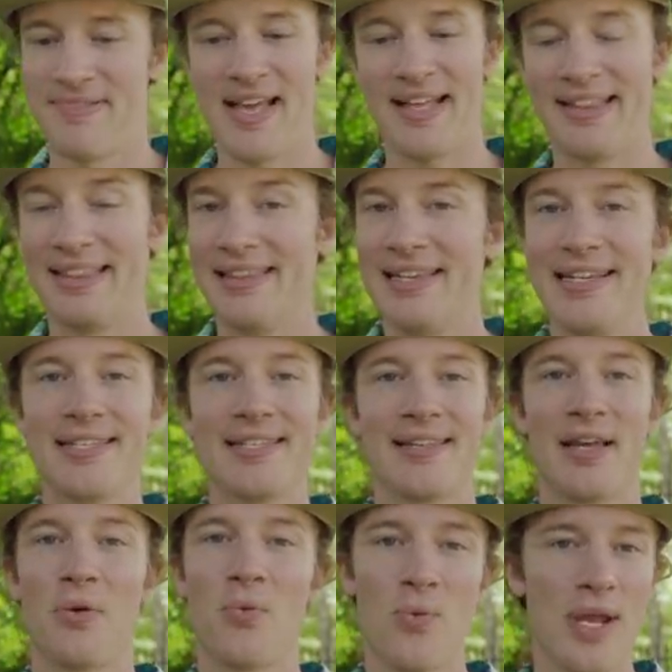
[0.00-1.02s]
at
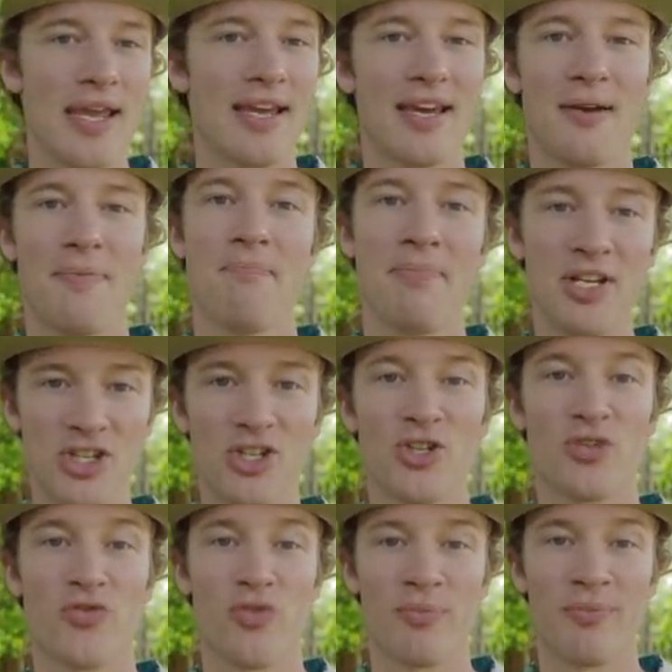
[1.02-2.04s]
least a week
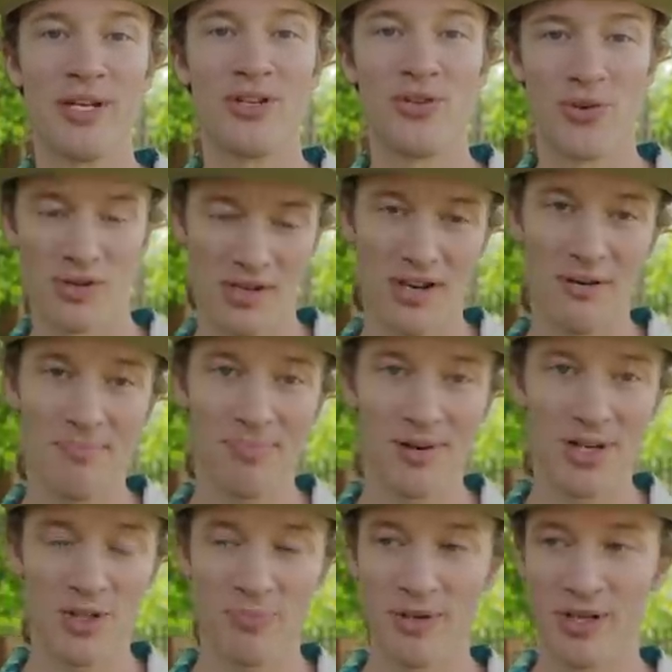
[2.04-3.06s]
missions for me to
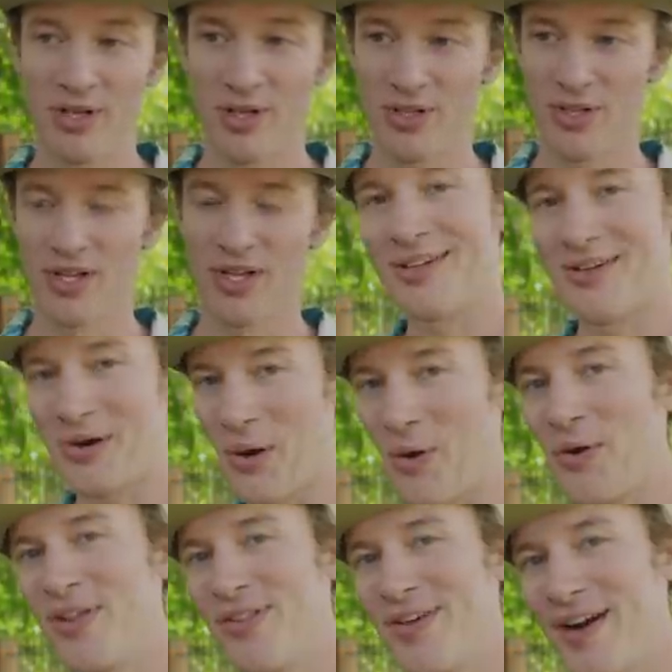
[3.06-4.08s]
accomplish because
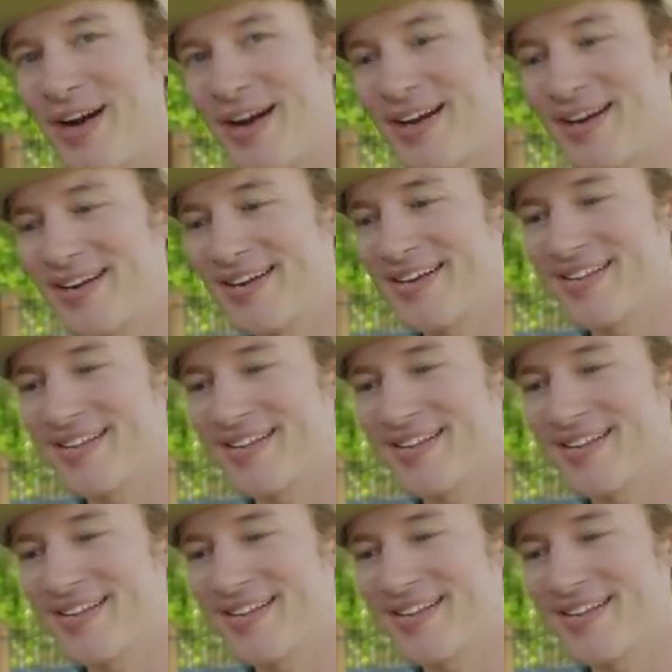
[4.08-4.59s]
going there,